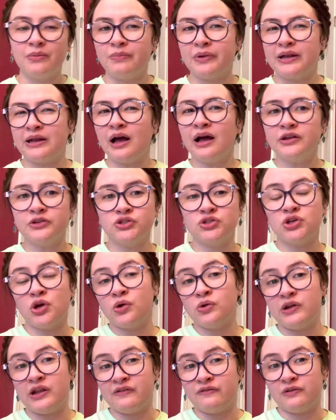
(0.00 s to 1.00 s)
But not
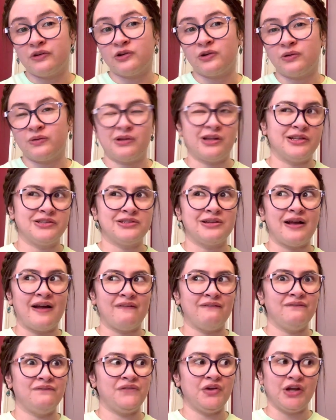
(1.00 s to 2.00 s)
so difficult that it's
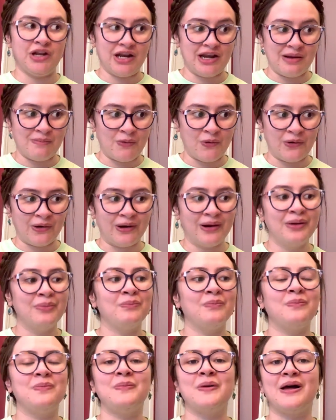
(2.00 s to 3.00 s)
not fun anymore,
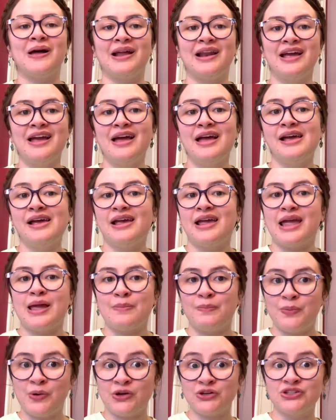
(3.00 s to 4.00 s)
but
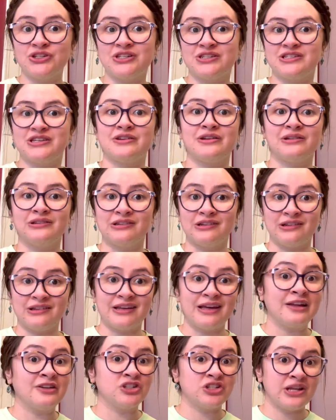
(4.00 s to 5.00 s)
it pushes you a little
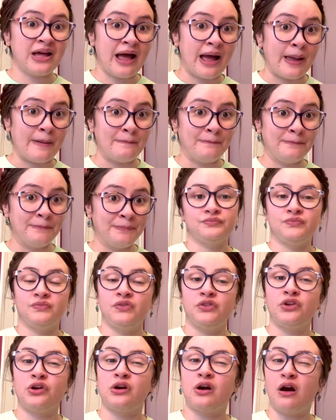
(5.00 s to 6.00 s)
each time.
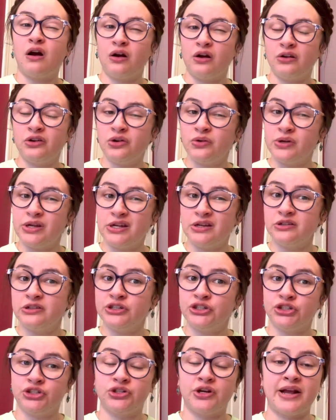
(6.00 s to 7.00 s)
There are no
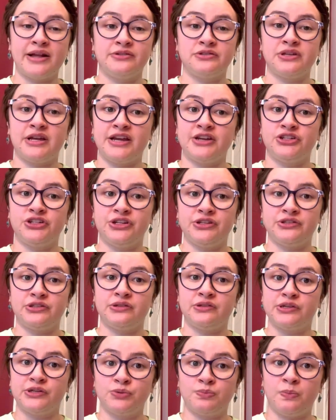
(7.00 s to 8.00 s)
English translations
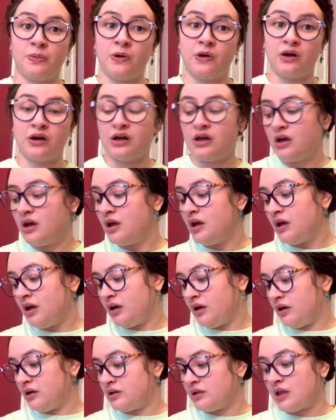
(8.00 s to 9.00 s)
in this book,
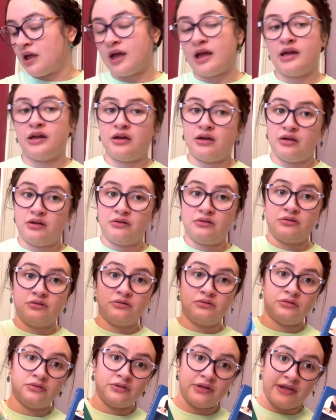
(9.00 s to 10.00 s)
unlike
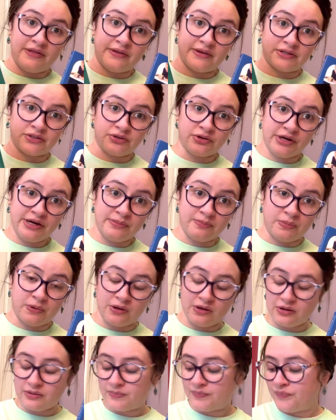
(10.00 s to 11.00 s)
in this green
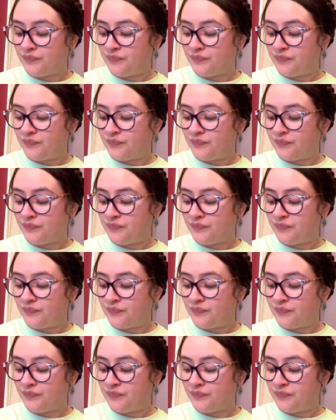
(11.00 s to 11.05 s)
book.